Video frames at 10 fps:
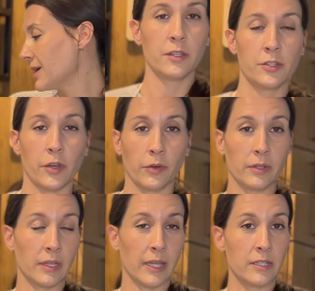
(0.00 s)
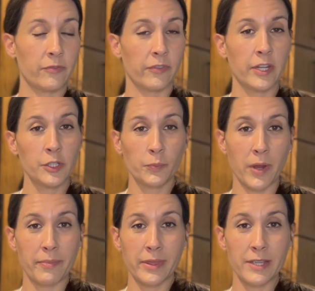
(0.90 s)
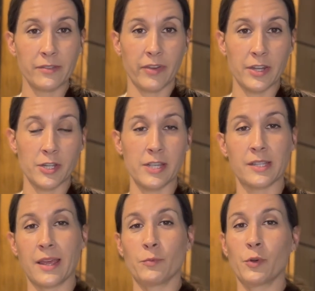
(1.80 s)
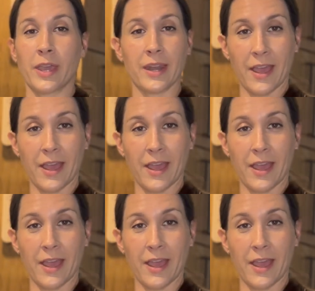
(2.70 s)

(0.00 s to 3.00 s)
So let's finish prepping these veggies and we'll get